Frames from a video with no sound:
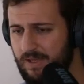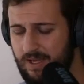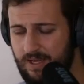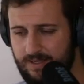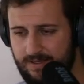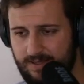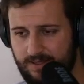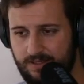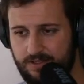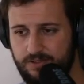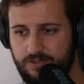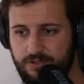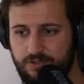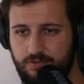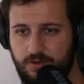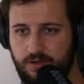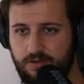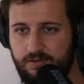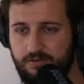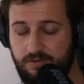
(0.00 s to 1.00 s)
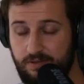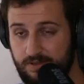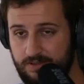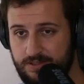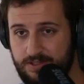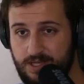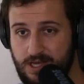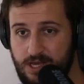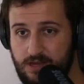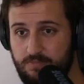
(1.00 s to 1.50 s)
and I can do other
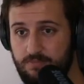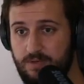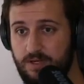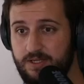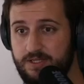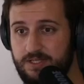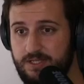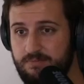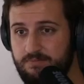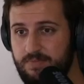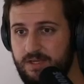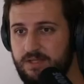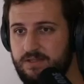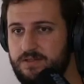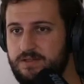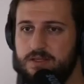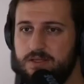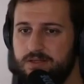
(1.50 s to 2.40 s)
things to help my teammates.